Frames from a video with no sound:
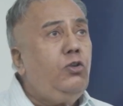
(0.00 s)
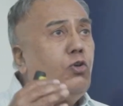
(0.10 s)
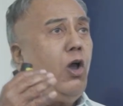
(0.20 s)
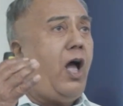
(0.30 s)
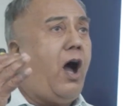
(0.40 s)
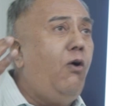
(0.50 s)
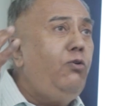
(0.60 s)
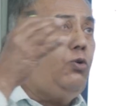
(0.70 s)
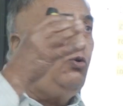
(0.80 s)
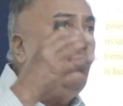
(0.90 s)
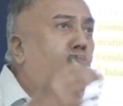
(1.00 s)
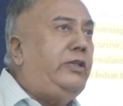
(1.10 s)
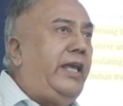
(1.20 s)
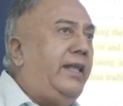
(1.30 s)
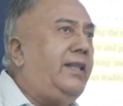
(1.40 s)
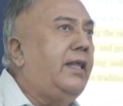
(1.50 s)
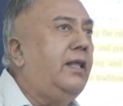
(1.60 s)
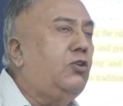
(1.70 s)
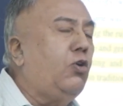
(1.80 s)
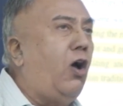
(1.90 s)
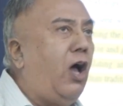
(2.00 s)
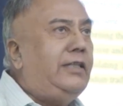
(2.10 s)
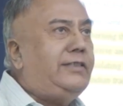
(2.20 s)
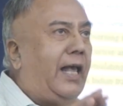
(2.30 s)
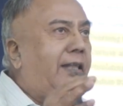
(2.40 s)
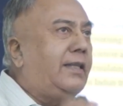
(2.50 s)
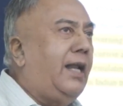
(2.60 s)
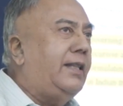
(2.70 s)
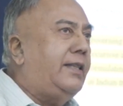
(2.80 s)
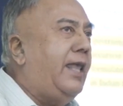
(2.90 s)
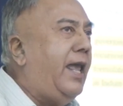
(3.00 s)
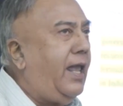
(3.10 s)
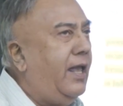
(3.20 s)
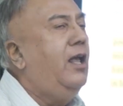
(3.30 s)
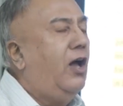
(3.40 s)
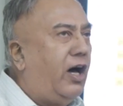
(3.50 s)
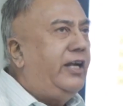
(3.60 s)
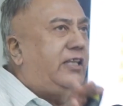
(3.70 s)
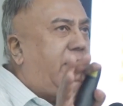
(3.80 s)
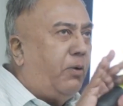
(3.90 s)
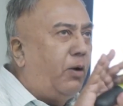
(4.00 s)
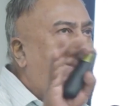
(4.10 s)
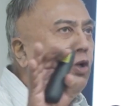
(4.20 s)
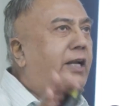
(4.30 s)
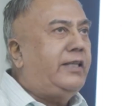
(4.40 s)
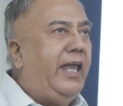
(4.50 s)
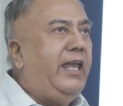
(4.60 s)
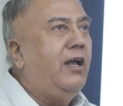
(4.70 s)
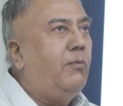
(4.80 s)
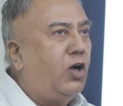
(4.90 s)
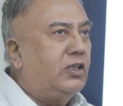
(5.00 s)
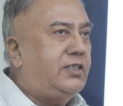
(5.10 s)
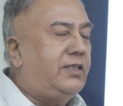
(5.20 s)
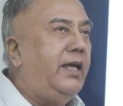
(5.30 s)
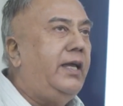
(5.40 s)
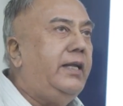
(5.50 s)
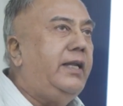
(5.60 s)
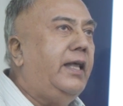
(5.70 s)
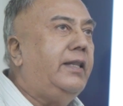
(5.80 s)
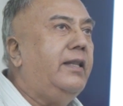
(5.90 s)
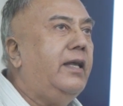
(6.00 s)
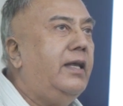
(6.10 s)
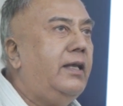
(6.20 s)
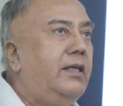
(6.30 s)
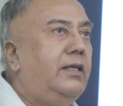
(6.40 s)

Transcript: So how to do this? So all shastras say, or it's a popular saying amongst Indian